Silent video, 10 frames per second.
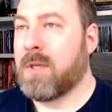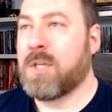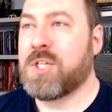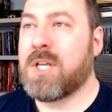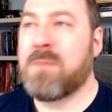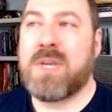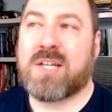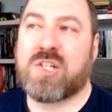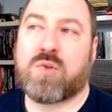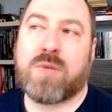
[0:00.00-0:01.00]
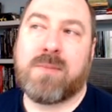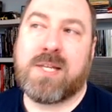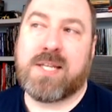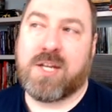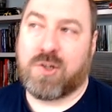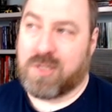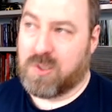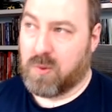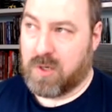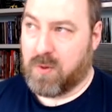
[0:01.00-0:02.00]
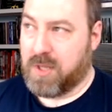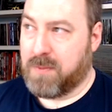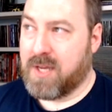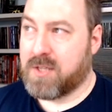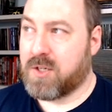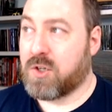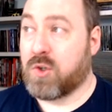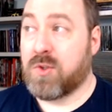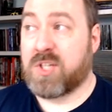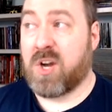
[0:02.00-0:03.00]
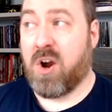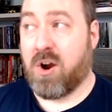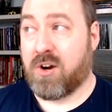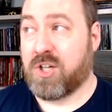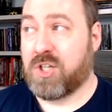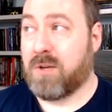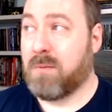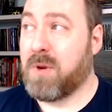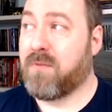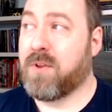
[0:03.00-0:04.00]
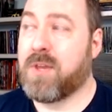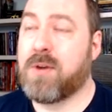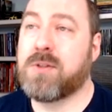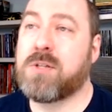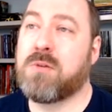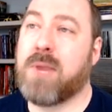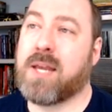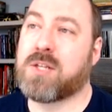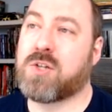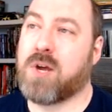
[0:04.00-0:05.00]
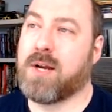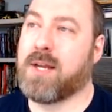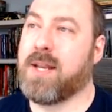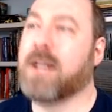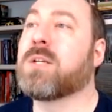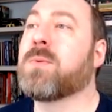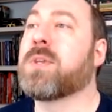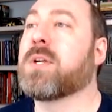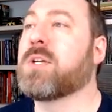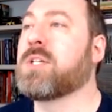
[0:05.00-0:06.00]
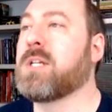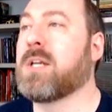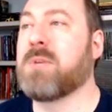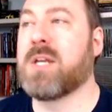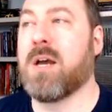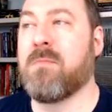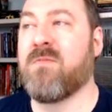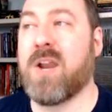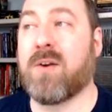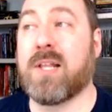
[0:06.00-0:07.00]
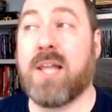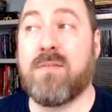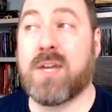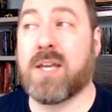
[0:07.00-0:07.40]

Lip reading: She can be extremely dangerous to work with because her truths are harsh, but for those who make a strong connection with her, she can become very loving.